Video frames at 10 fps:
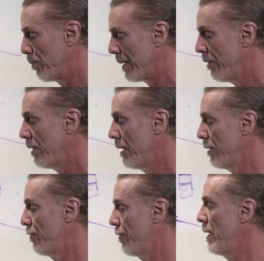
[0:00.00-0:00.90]
a period
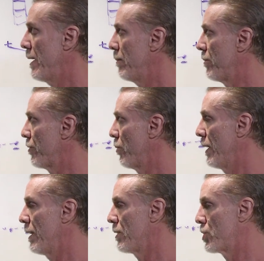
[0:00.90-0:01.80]
of frames
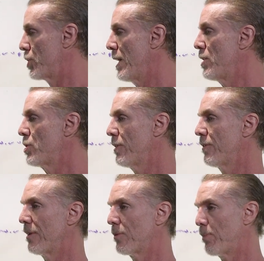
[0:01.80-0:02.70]
when it
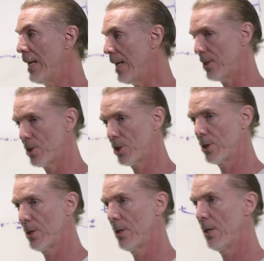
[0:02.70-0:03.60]
changes its
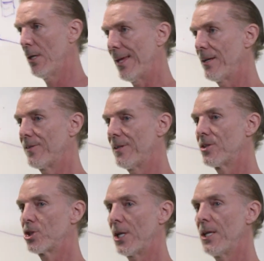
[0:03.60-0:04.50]
pitch. That is,
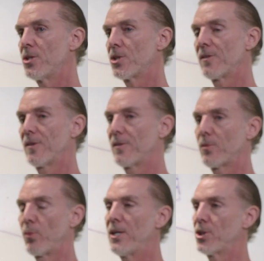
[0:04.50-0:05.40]
it changes
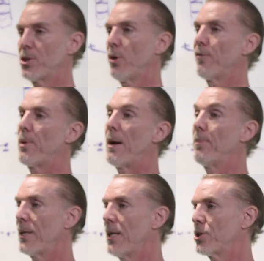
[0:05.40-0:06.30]
its ratio of
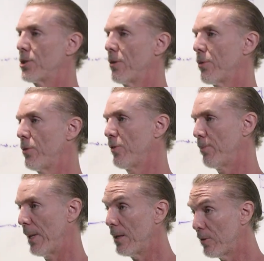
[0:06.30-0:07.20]
propagation through
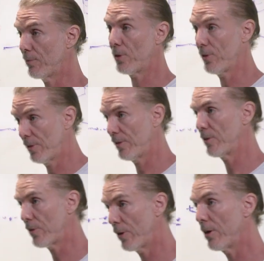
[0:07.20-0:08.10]
space versus
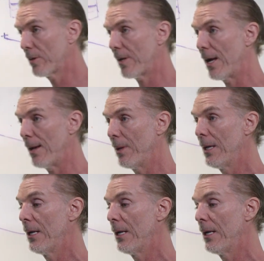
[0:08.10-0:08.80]
internal time.